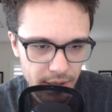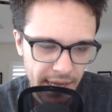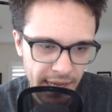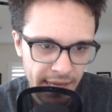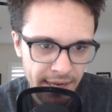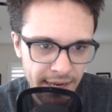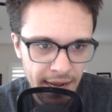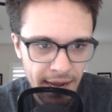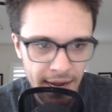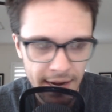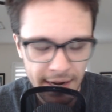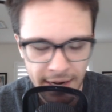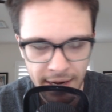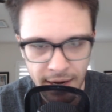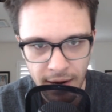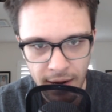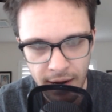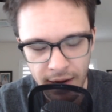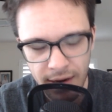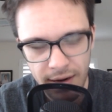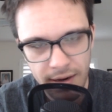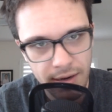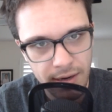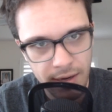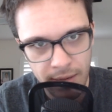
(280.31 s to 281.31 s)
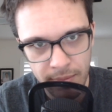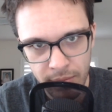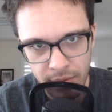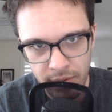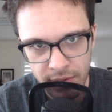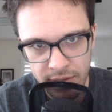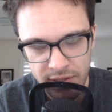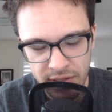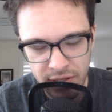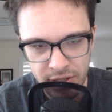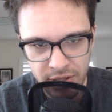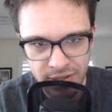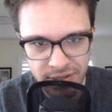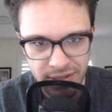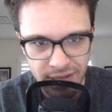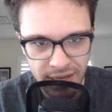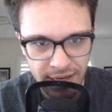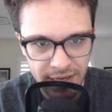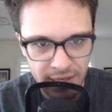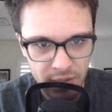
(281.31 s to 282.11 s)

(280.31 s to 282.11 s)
and not an odd number, such as